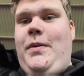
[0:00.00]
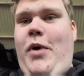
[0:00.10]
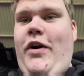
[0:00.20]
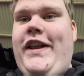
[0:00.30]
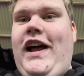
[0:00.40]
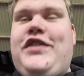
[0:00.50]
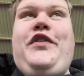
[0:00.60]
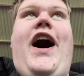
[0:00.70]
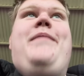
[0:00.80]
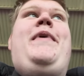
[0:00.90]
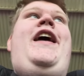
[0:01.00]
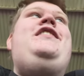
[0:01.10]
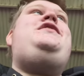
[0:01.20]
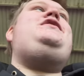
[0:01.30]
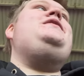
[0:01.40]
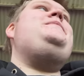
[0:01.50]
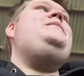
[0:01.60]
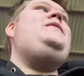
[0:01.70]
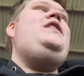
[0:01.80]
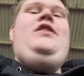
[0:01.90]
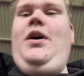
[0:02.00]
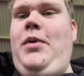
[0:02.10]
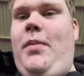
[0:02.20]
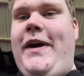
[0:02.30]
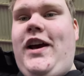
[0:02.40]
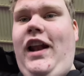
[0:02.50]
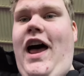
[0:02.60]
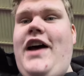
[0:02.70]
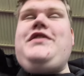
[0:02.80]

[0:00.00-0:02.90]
Bois last five minutes. The Blooming Block.